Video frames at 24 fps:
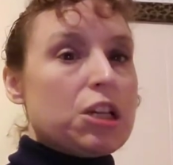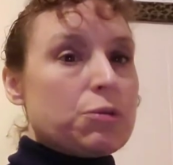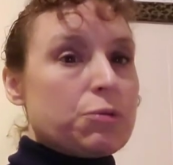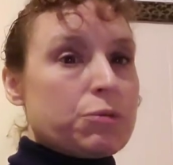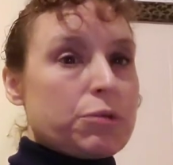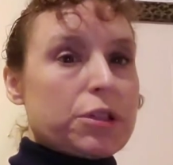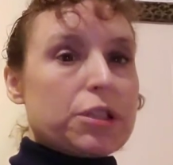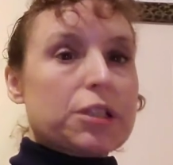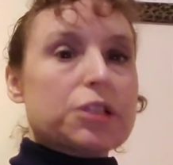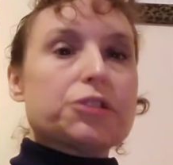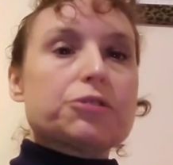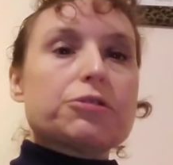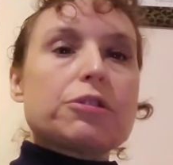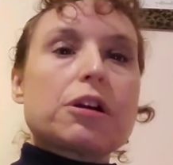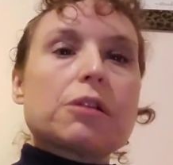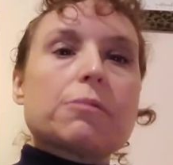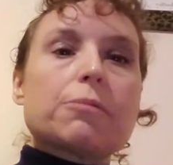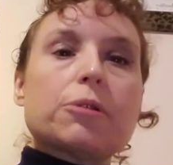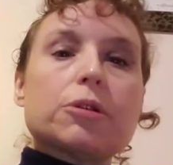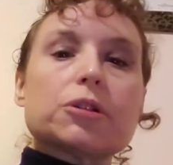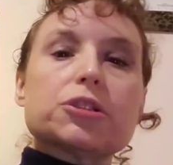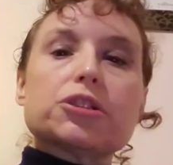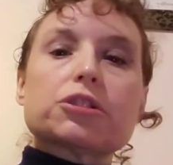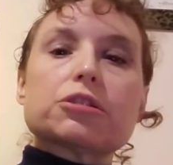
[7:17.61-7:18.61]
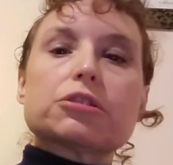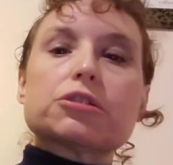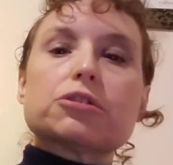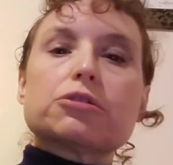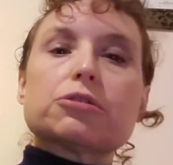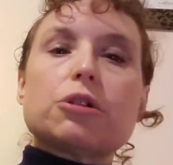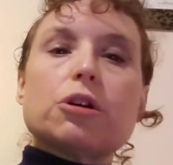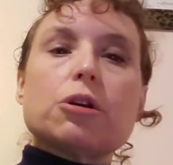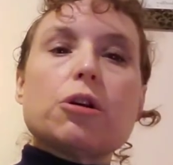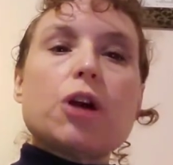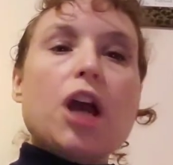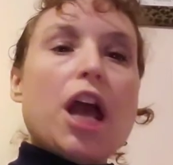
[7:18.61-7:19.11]
really strong portion
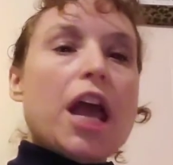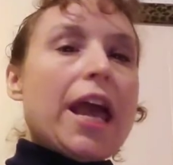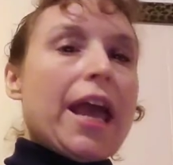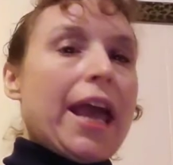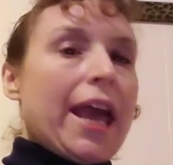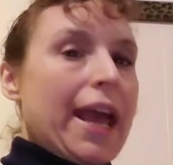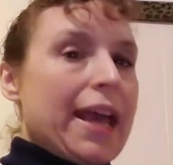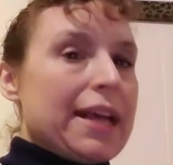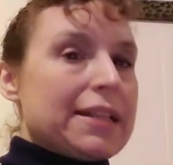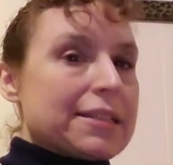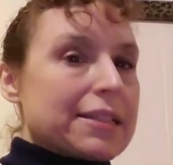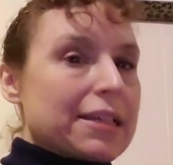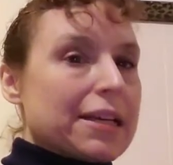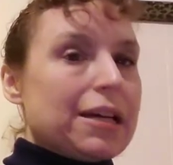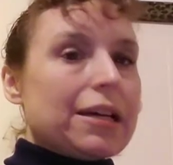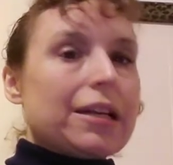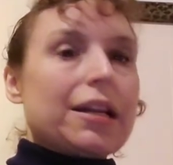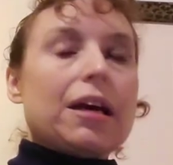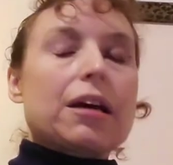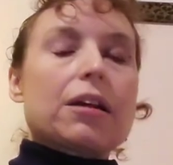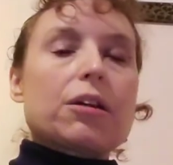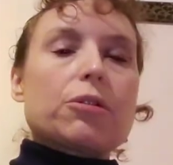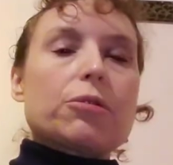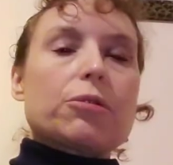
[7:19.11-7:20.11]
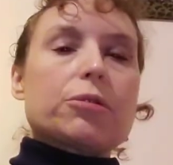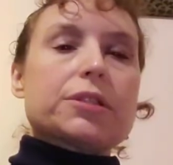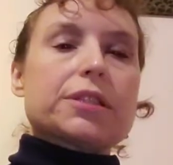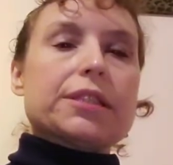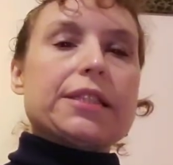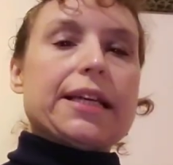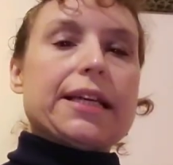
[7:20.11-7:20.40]
control and to cut out all those